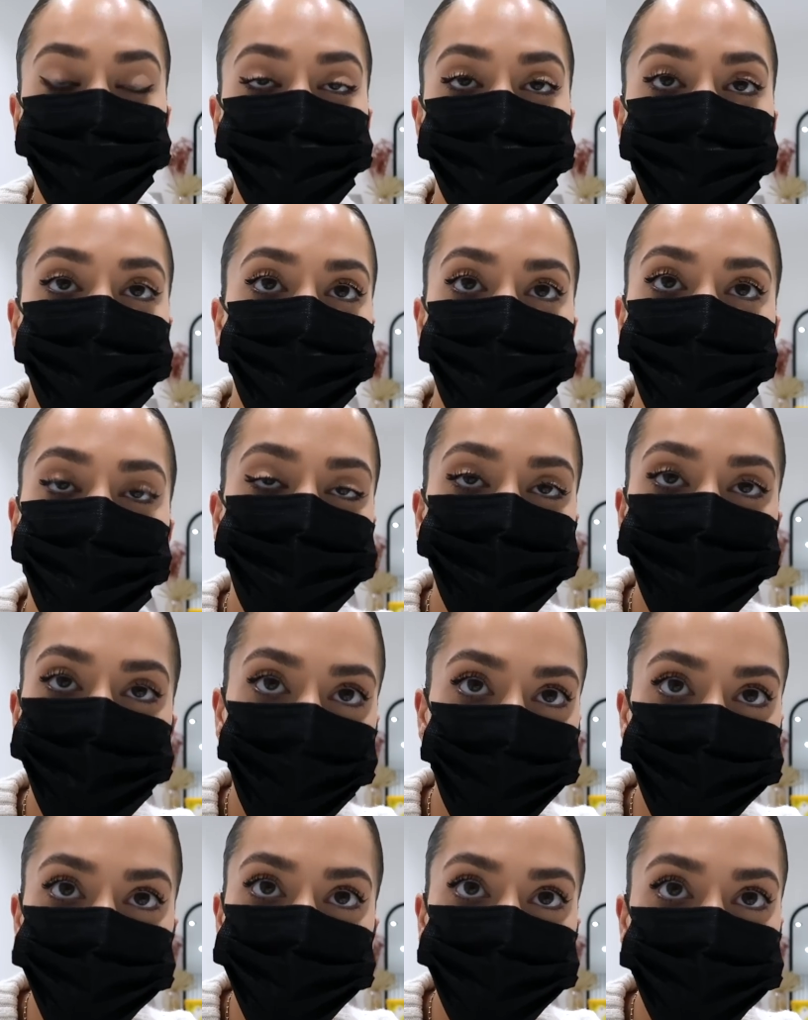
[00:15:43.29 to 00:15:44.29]
if you've come
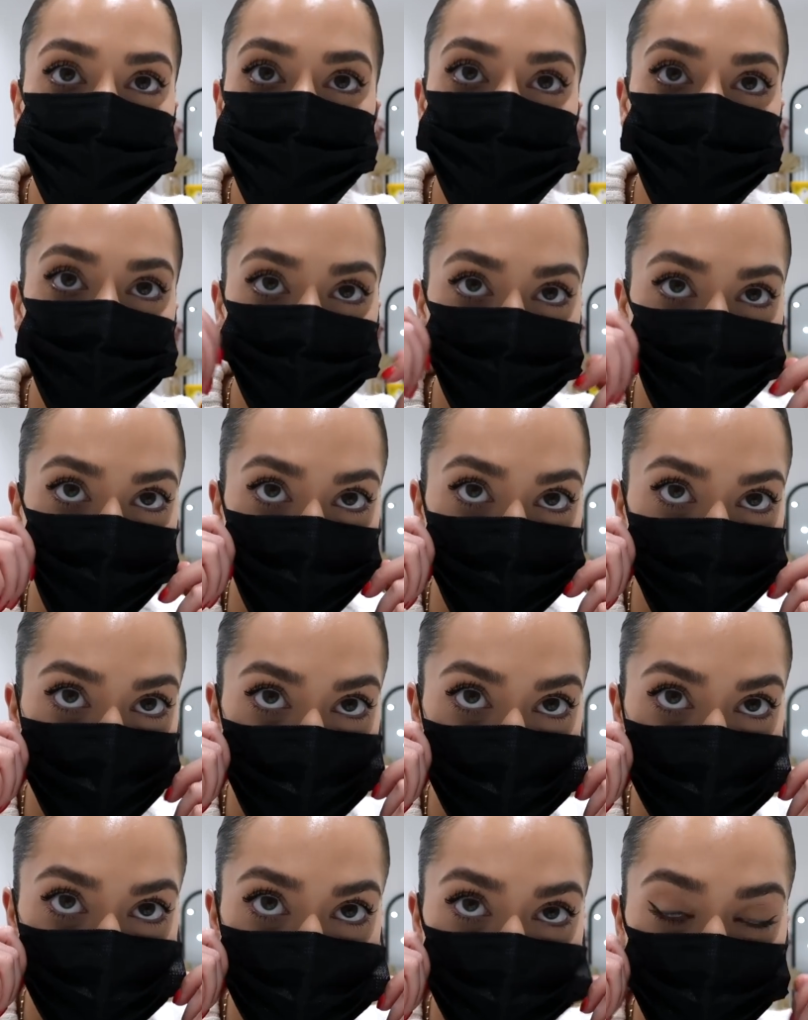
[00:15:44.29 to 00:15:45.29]
to see me, you know I wear it
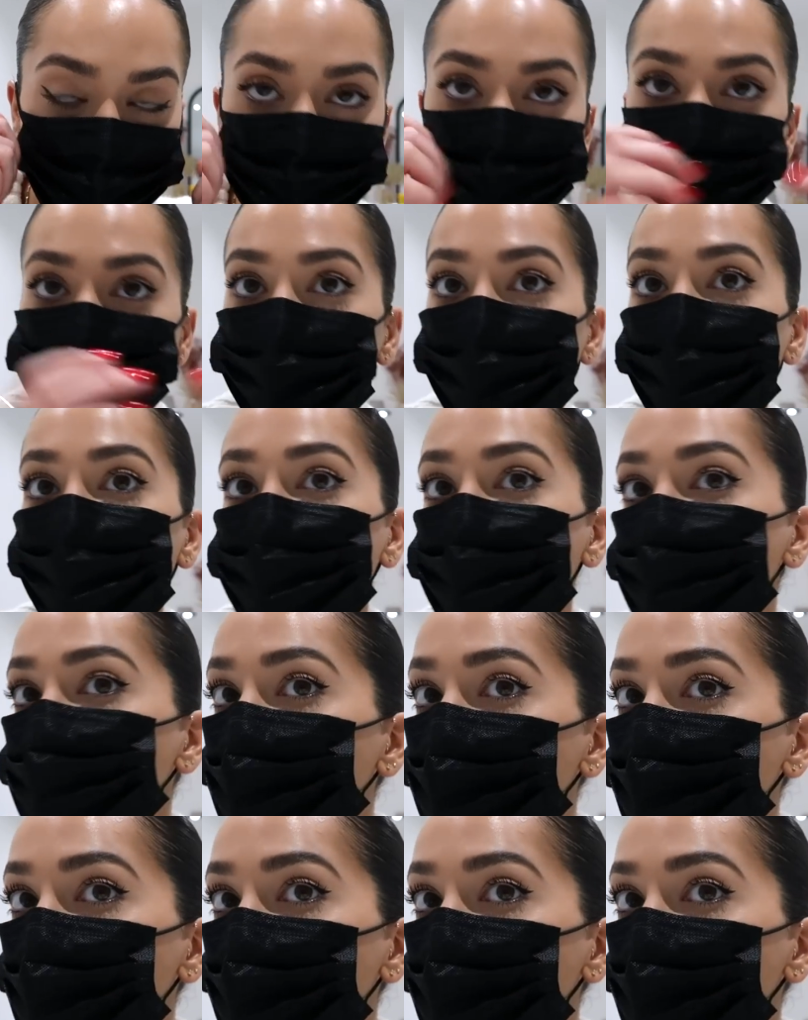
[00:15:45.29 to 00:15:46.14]
the whole time.